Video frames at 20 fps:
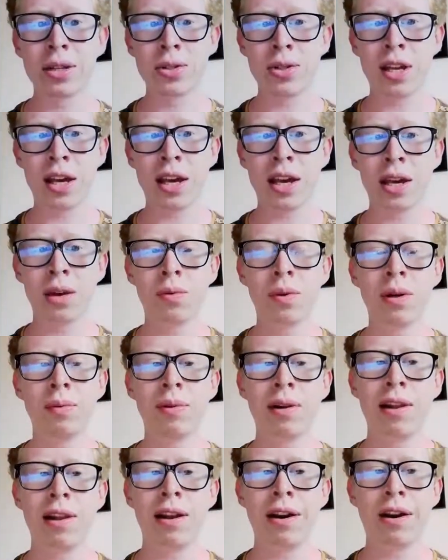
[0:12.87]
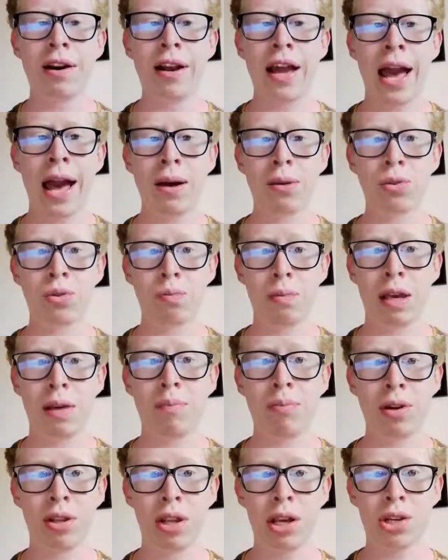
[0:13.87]
Today we will learn how to make
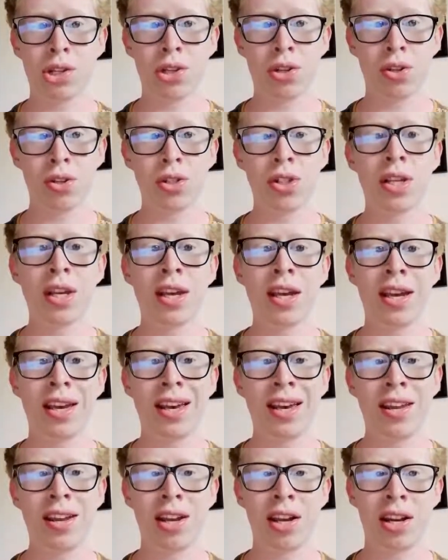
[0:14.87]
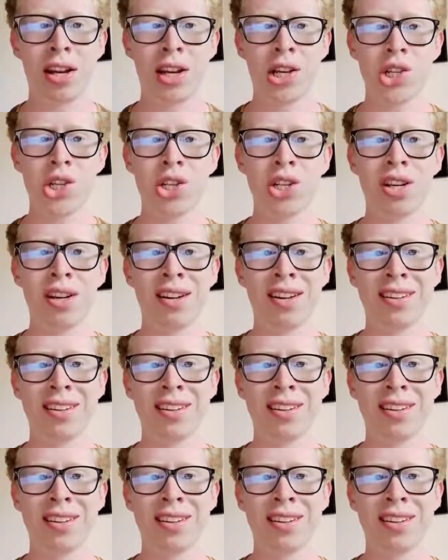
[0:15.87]
predictions in English.